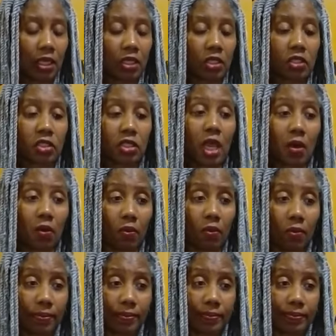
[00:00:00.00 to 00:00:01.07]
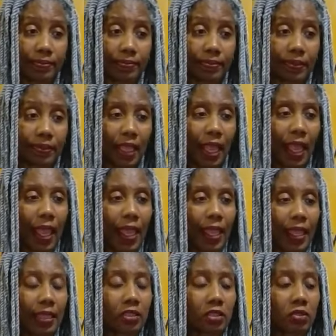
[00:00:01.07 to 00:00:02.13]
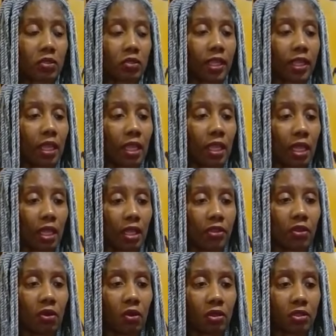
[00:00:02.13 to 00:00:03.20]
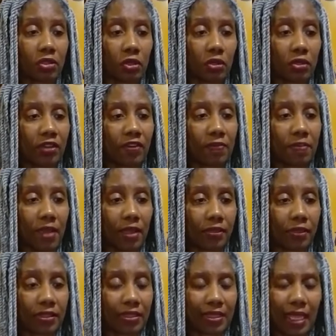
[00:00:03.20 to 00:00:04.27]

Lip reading: So I had to look at other alternative methods.